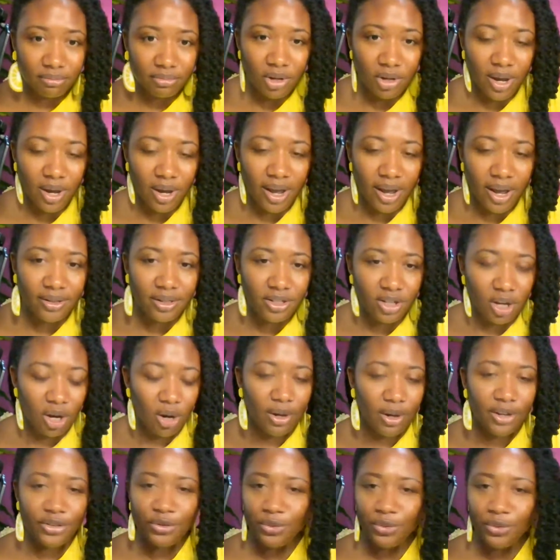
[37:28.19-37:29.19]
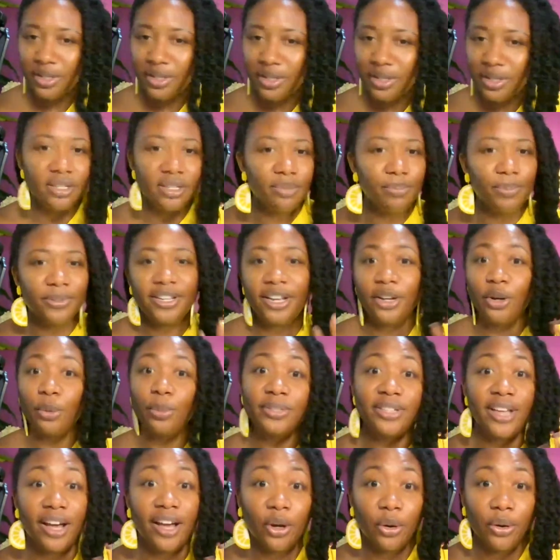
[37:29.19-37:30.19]
Okay. So it's really just
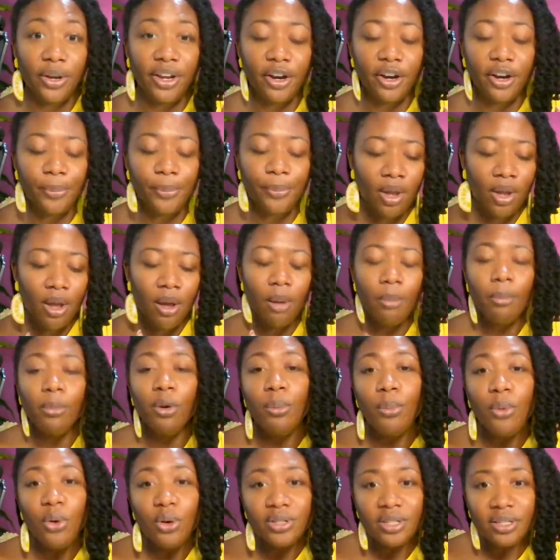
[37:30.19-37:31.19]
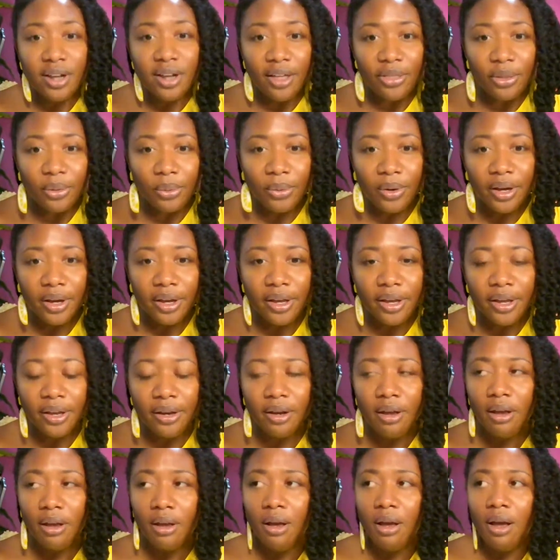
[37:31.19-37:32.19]
potato here. Moomoo is another
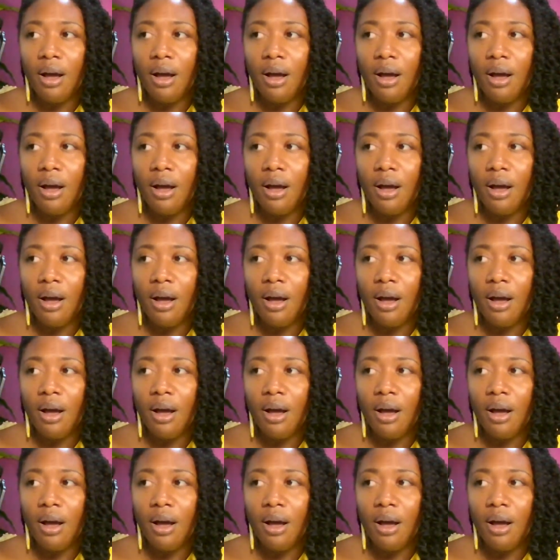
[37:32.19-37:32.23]
one.